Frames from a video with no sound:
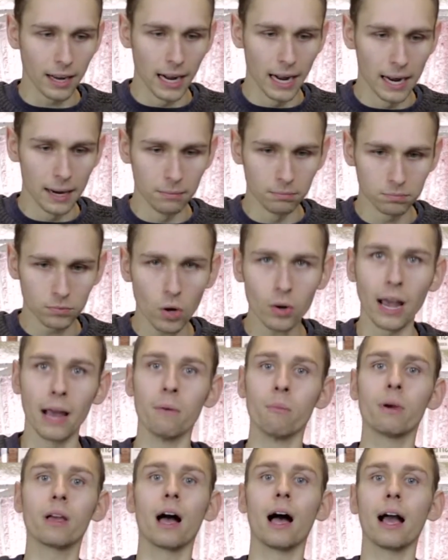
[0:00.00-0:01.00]
Um,
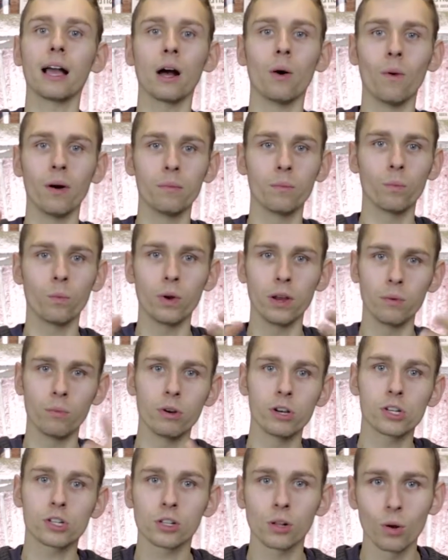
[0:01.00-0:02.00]
okay, we got, I got one we,
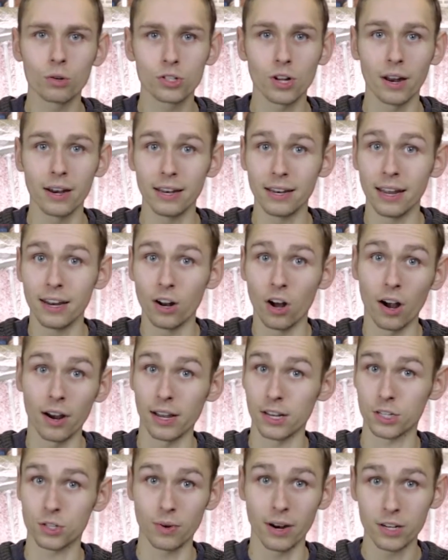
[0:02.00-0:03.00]
we just closed on in, in,
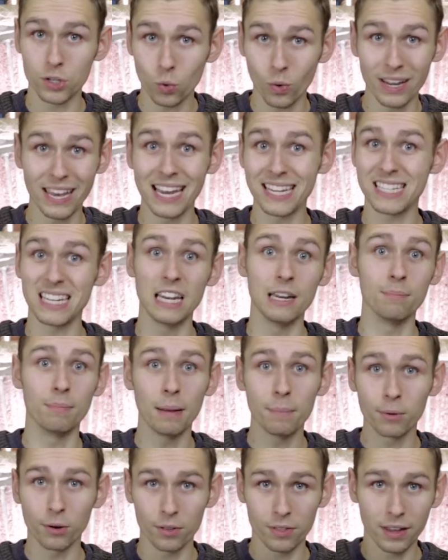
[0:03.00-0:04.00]
August, right? 2018.
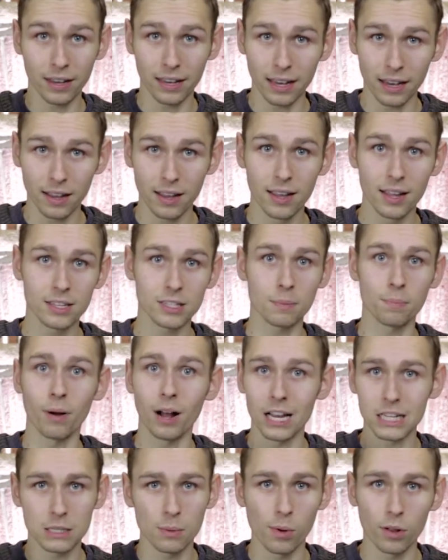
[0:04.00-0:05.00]
People are thinking it's
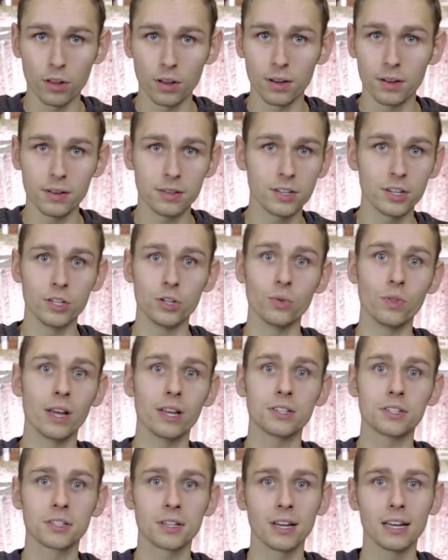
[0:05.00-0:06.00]
impossible to, to do
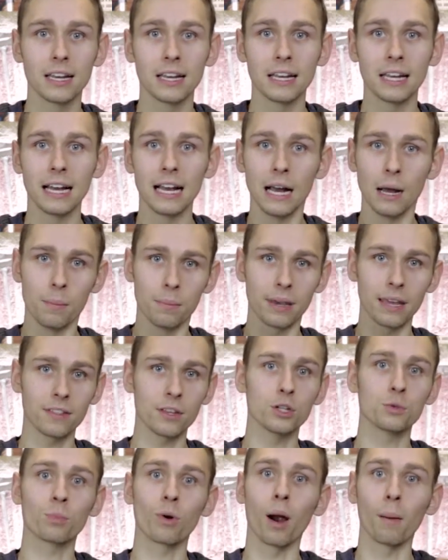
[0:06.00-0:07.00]
this, um, get
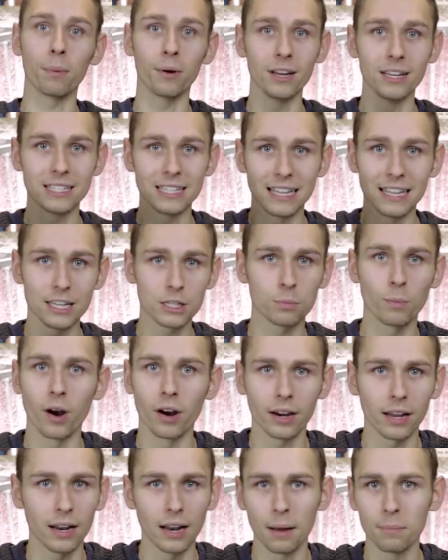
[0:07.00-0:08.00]
these properties in this
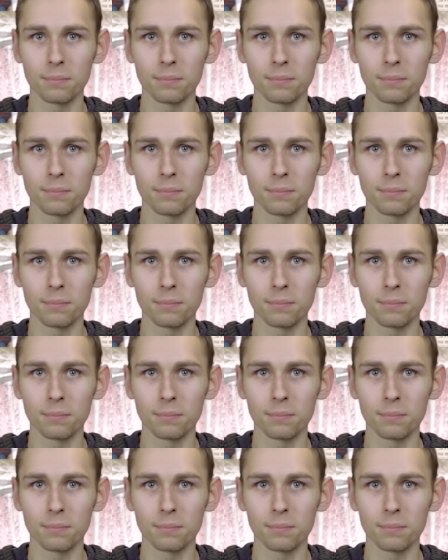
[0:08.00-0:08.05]
market.